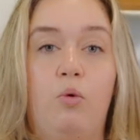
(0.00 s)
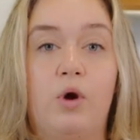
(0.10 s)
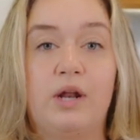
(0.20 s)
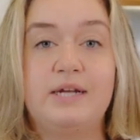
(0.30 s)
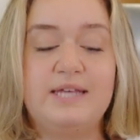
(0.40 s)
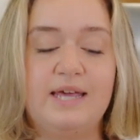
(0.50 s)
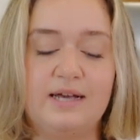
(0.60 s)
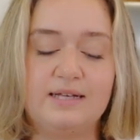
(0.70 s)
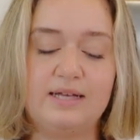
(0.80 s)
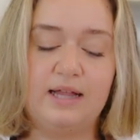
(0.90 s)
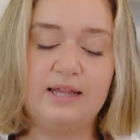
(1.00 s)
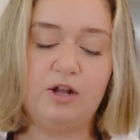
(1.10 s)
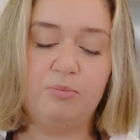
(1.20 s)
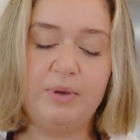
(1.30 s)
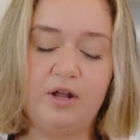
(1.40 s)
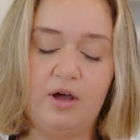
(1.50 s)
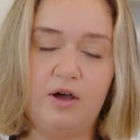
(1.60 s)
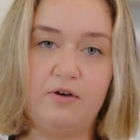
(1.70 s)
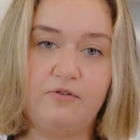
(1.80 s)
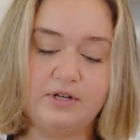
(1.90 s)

We're gonna take a little bit of